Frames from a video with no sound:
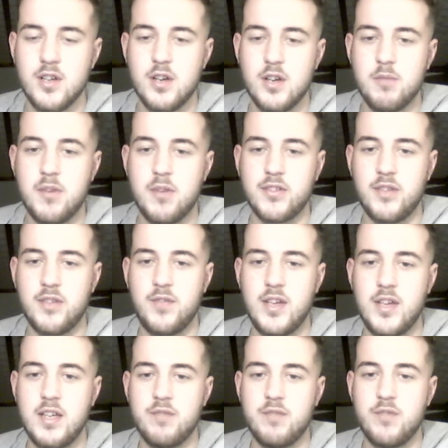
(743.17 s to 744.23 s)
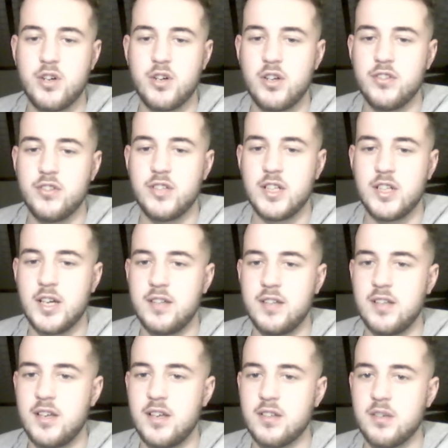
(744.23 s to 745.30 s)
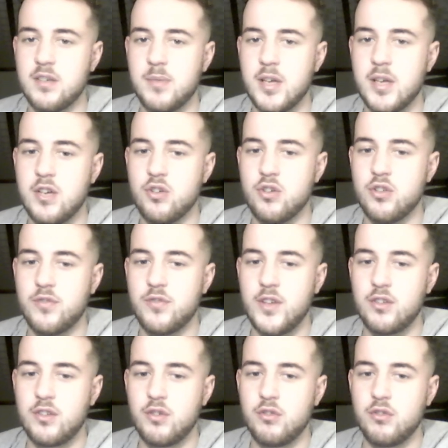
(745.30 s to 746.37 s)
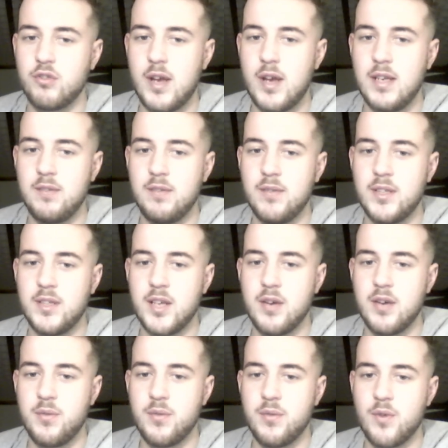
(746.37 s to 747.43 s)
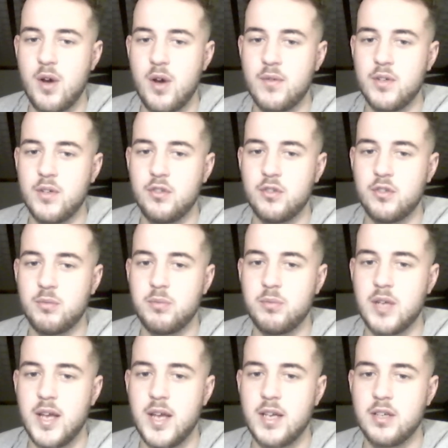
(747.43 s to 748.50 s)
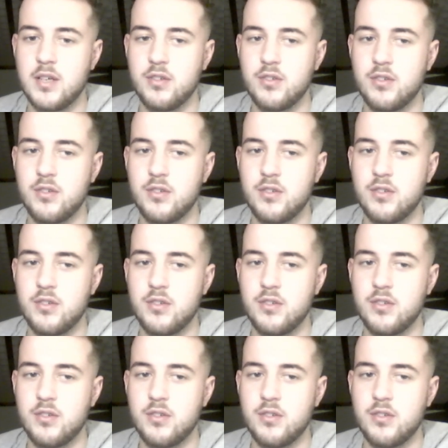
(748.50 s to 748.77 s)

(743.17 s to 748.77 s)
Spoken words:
Well, I was like thinking for content ideas, it'll be good if I do a training video rather than just playing